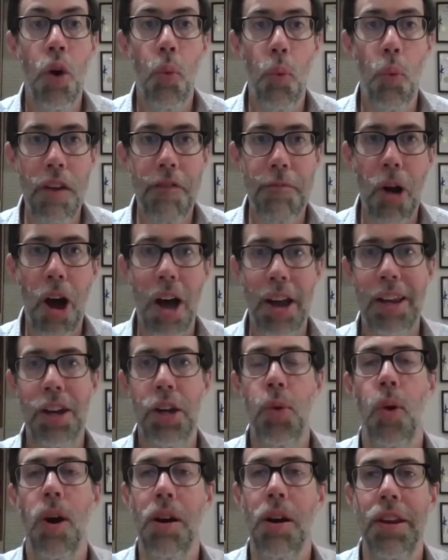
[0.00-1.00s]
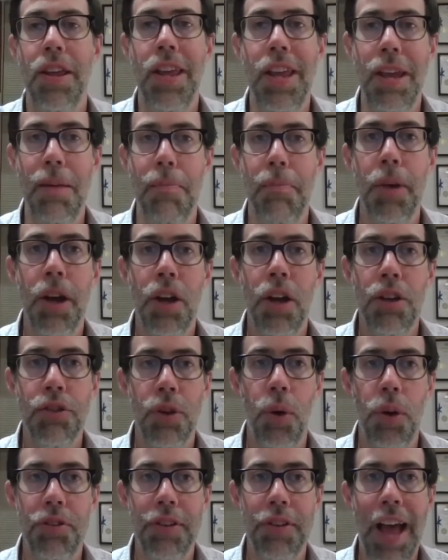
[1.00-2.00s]
We've brought into our team
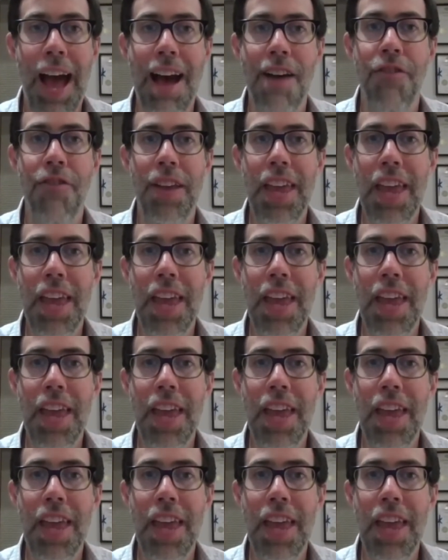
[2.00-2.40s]
so as to have